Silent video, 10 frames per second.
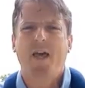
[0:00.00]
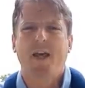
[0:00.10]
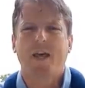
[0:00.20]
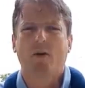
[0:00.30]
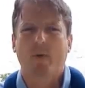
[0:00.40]

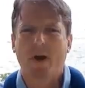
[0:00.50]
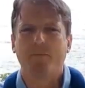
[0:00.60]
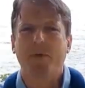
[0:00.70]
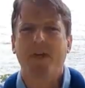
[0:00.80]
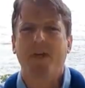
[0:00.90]
and
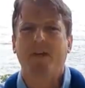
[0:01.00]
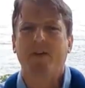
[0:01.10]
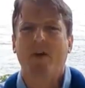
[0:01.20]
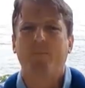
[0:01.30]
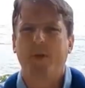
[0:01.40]
around being
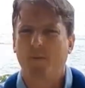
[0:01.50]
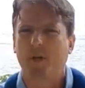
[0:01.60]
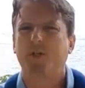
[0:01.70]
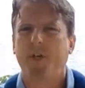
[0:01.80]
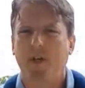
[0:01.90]

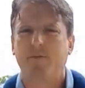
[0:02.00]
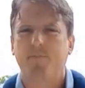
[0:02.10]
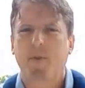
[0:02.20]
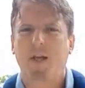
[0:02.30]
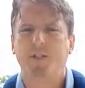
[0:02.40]
able to achieve.
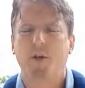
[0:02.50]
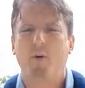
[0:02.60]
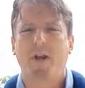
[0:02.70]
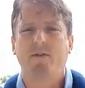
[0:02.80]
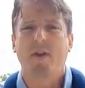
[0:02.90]
And
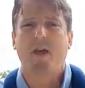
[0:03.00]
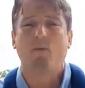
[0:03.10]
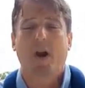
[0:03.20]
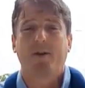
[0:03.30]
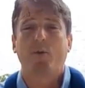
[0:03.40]
so,
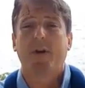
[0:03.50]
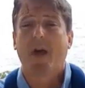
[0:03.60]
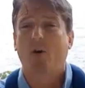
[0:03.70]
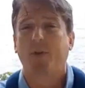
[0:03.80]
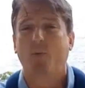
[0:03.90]
and when I do it in
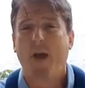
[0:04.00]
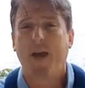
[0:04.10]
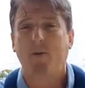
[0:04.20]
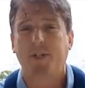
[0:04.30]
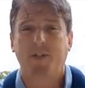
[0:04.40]
a healthy
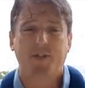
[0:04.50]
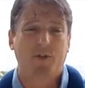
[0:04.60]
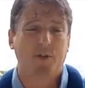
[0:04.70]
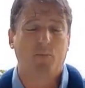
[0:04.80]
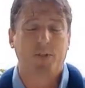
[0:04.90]
way, which I
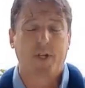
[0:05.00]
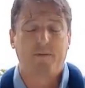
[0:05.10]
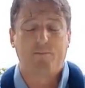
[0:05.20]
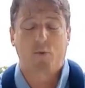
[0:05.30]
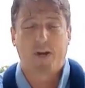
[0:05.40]
still do, which I
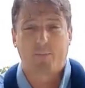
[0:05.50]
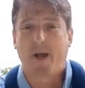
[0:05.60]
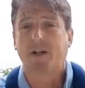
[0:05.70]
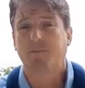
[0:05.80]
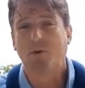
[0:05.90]
try to
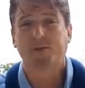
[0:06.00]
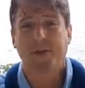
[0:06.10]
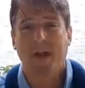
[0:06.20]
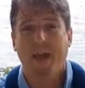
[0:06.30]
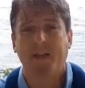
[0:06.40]
practice
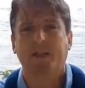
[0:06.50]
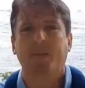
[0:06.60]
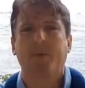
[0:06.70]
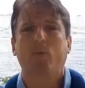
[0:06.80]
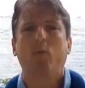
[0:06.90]
mostly today, it
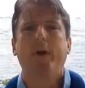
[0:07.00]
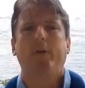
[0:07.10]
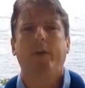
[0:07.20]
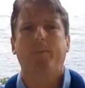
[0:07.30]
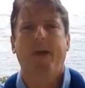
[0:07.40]
can be
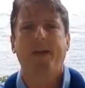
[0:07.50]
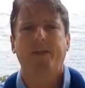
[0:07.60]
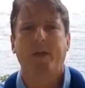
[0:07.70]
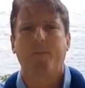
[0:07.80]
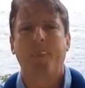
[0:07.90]
really
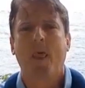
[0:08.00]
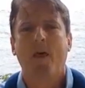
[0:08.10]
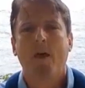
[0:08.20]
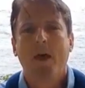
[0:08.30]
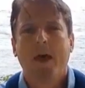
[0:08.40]
amazing.
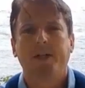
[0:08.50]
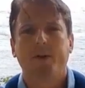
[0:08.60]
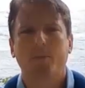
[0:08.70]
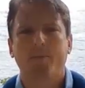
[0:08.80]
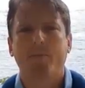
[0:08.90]
And
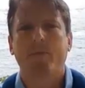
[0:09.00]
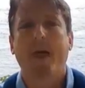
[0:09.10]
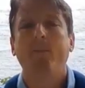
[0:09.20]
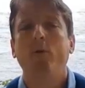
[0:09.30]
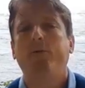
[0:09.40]
so
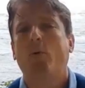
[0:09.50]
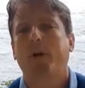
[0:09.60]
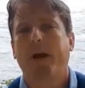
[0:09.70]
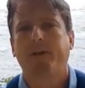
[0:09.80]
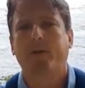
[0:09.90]
then move
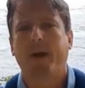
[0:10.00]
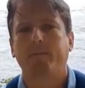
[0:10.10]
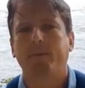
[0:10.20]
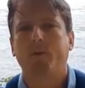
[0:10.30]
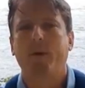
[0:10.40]
forward to 9th
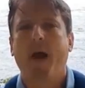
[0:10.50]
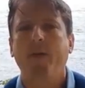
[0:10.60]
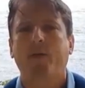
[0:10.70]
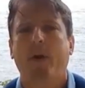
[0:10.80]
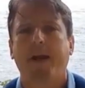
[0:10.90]
grade. So in
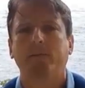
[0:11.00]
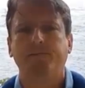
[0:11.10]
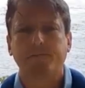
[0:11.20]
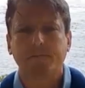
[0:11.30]
9th grade,